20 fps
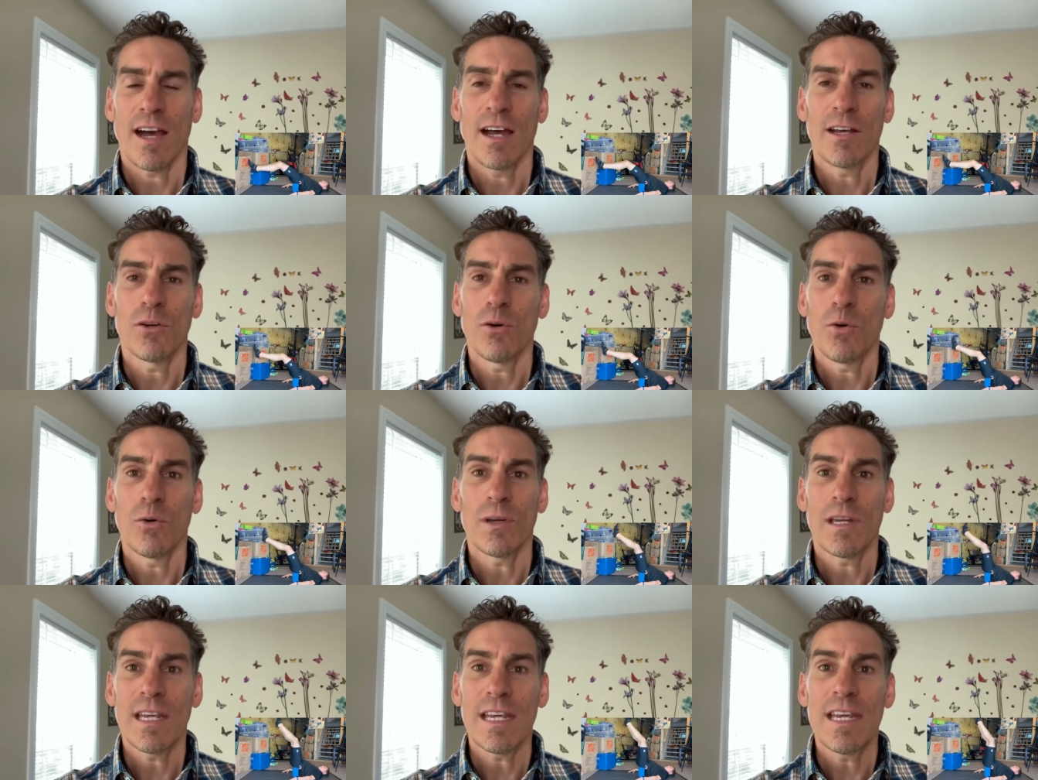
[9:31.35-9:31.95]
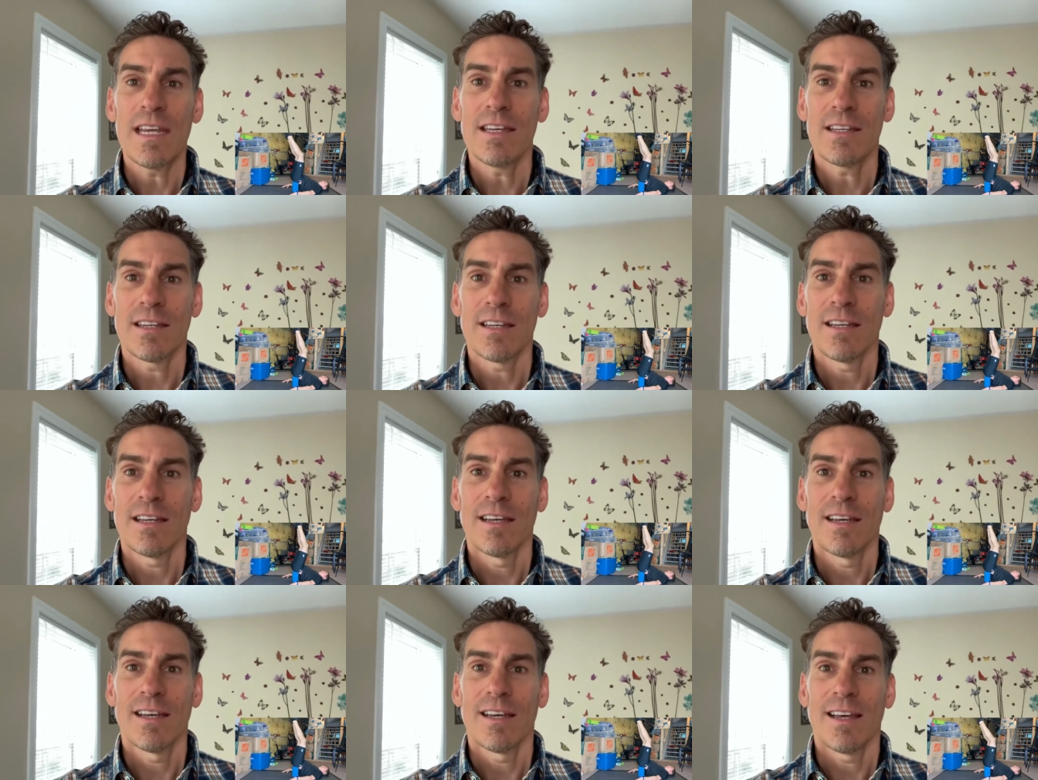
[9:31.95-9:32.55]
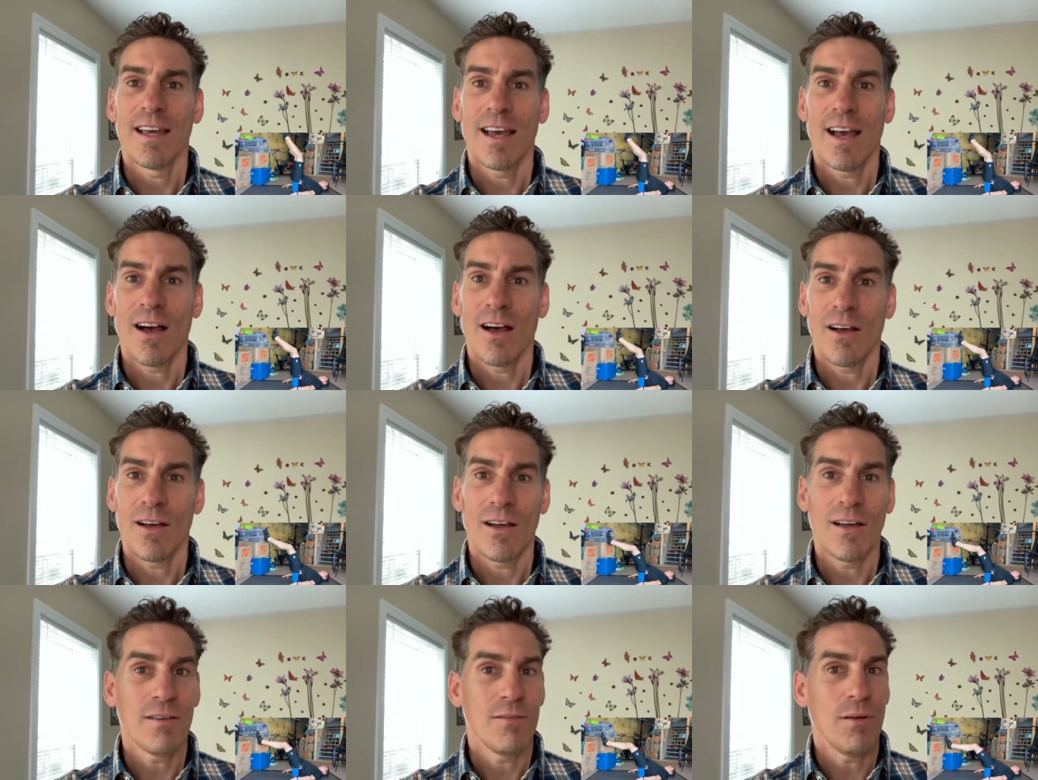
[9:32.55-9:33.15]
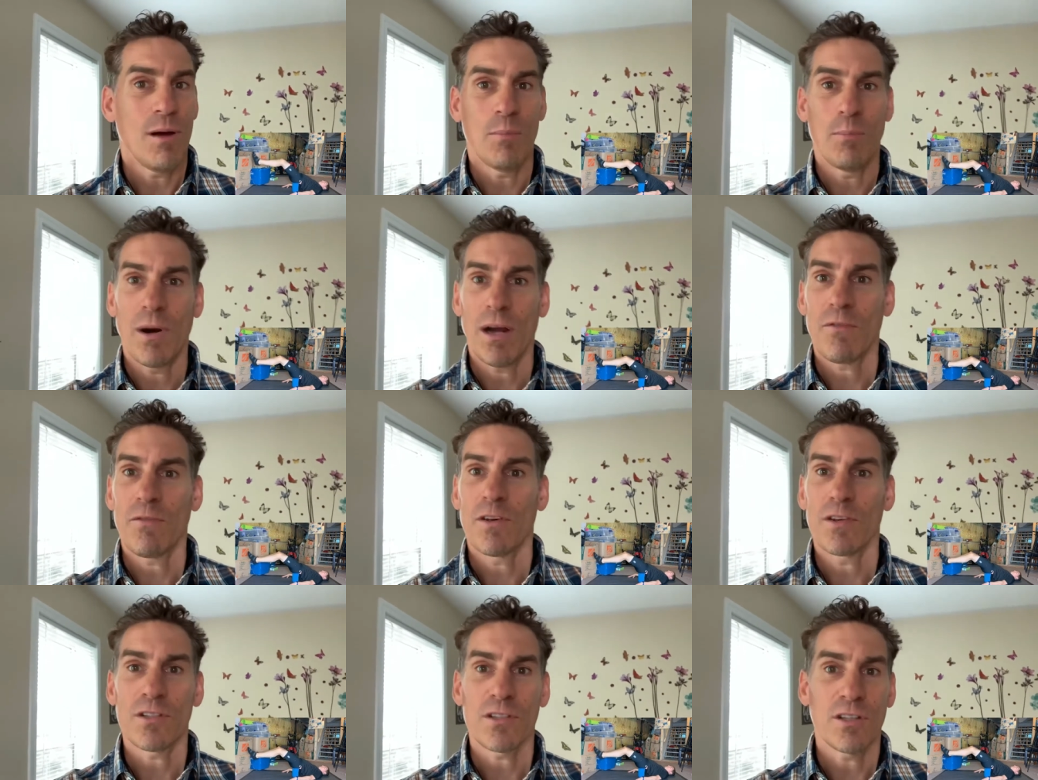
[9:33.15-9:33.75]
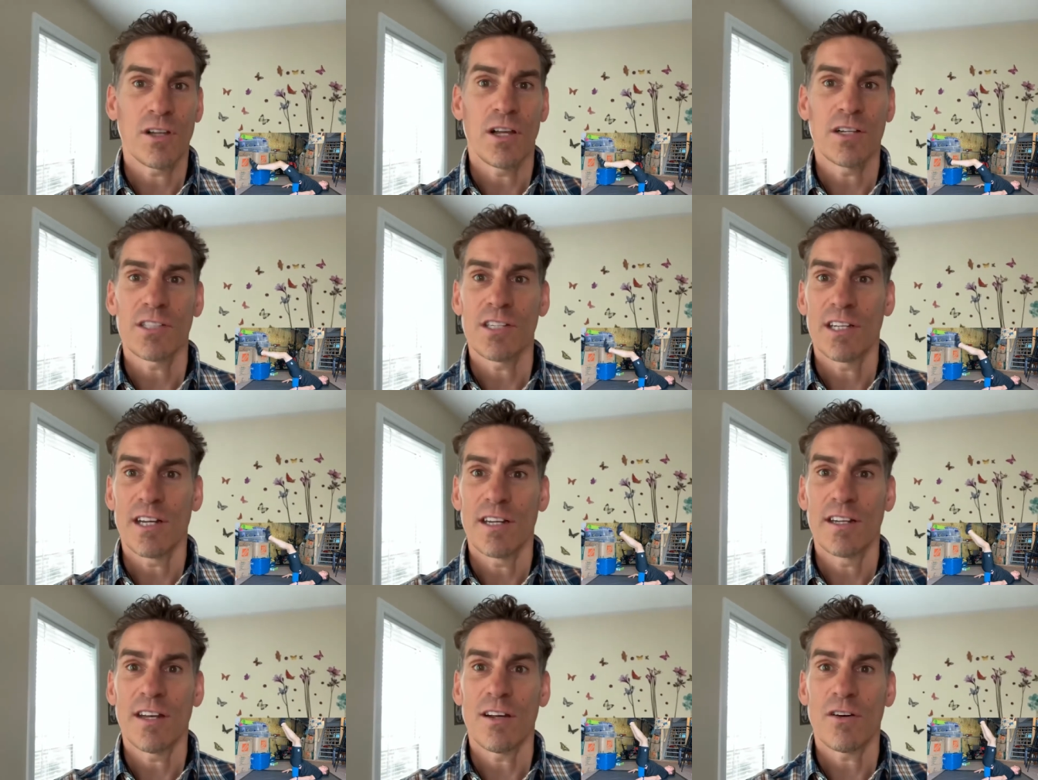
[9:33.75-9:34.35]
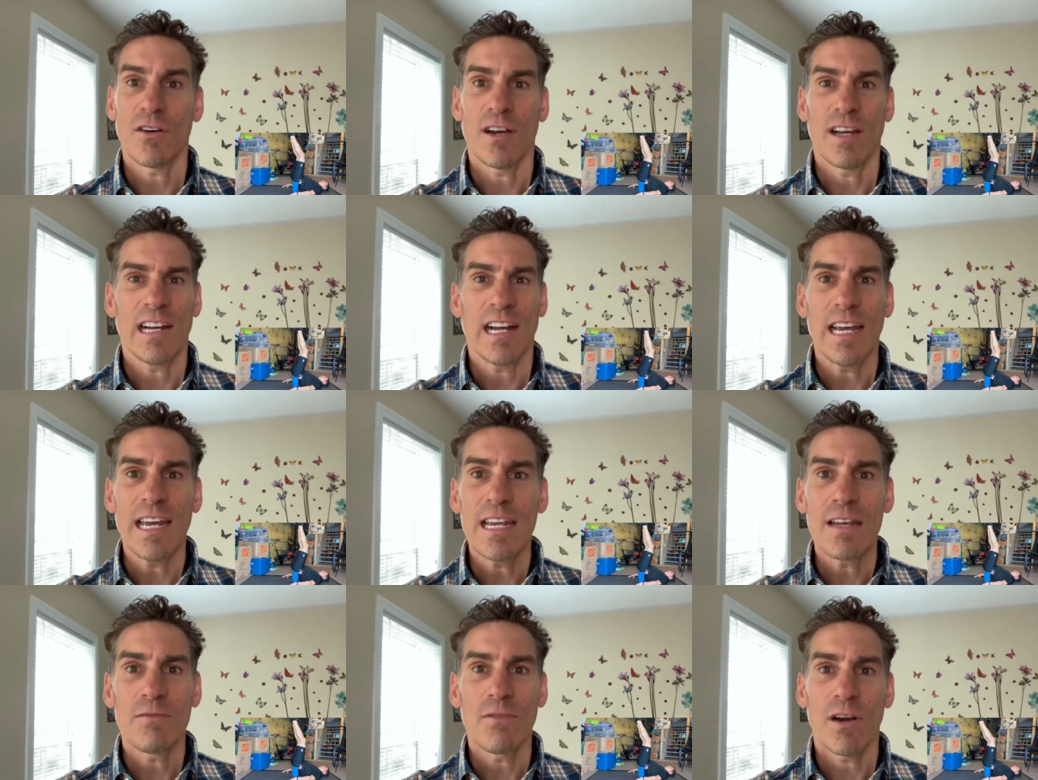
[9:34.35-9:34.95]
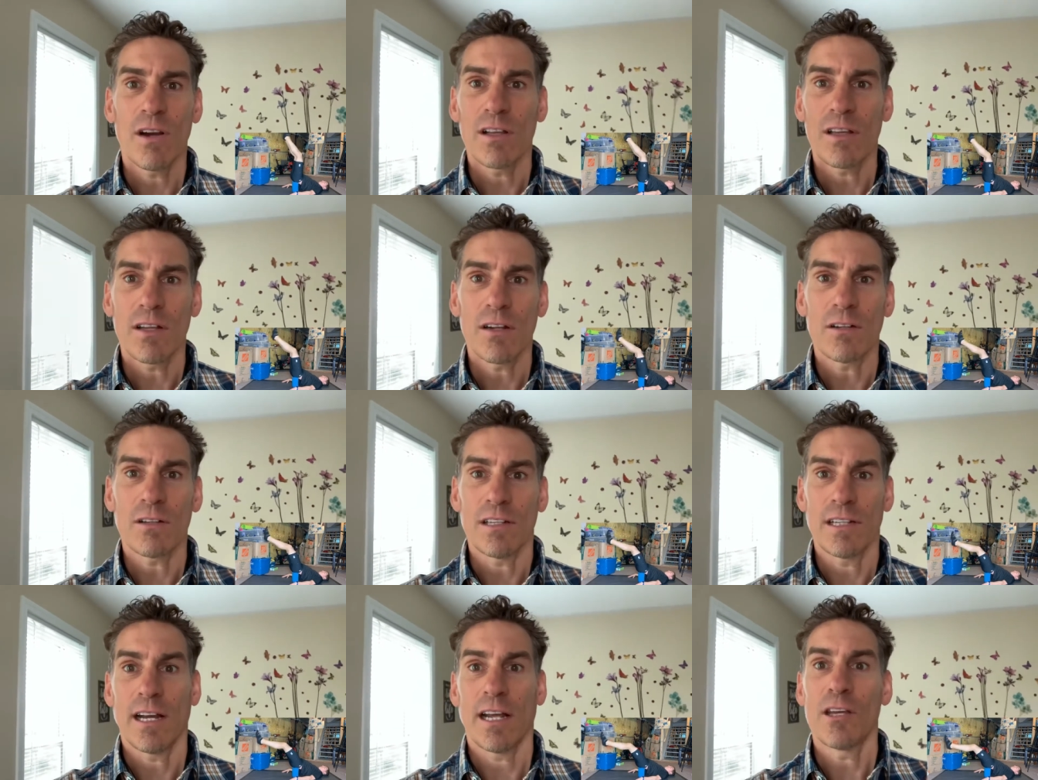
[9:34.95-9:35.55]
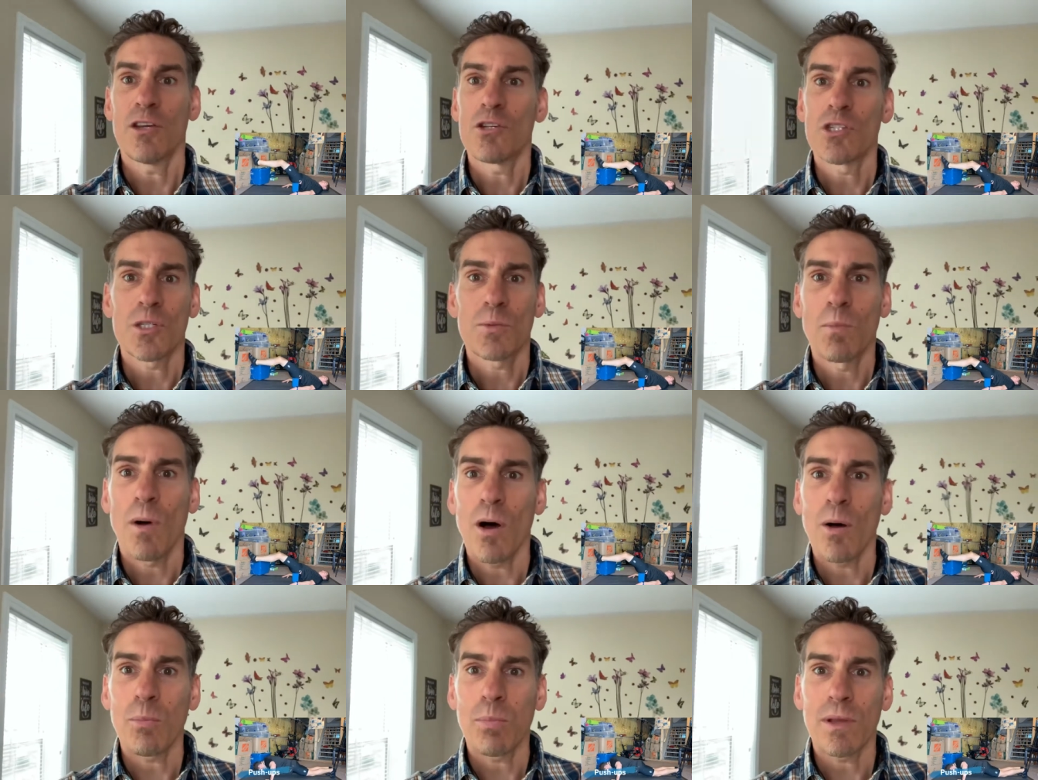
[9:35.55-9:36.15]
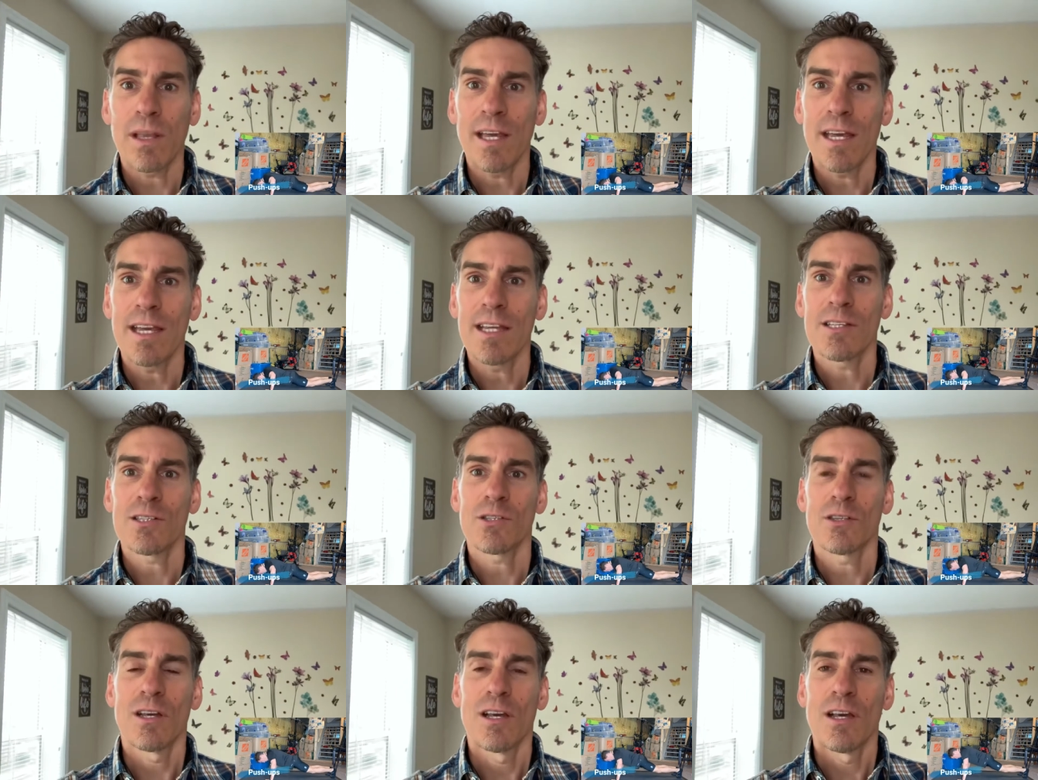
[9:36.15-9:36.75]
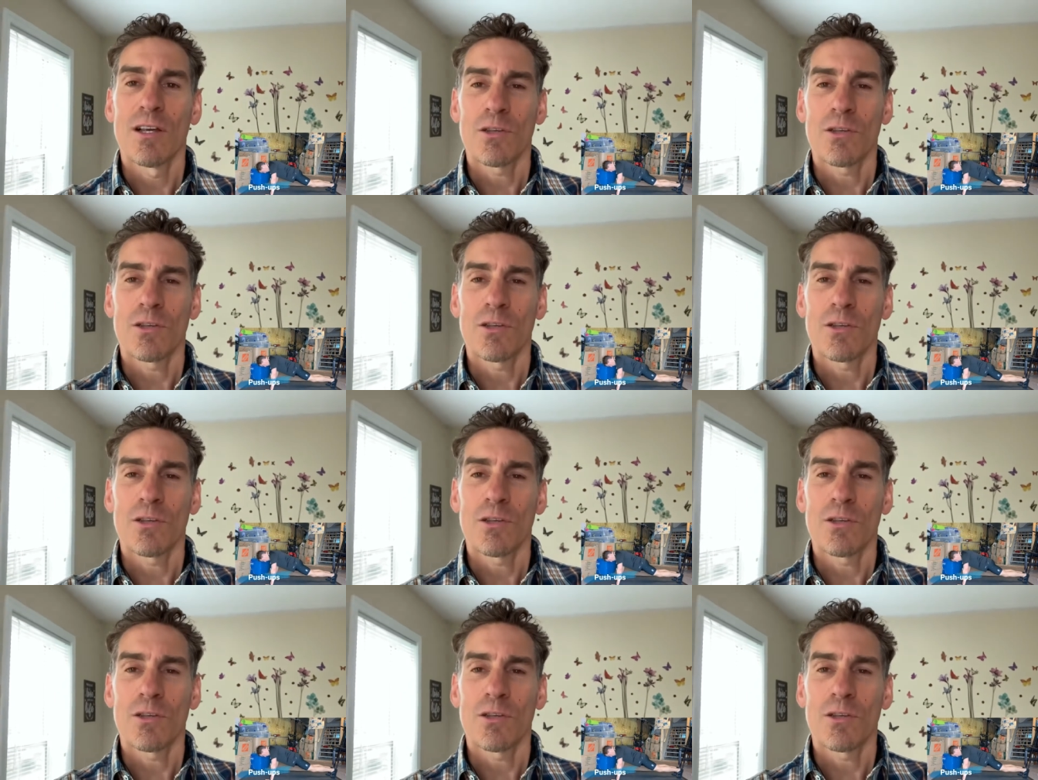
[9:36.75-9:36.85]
I don't eat a breakfast, lunch, and a dinner, and I eat very little, and I use small plates,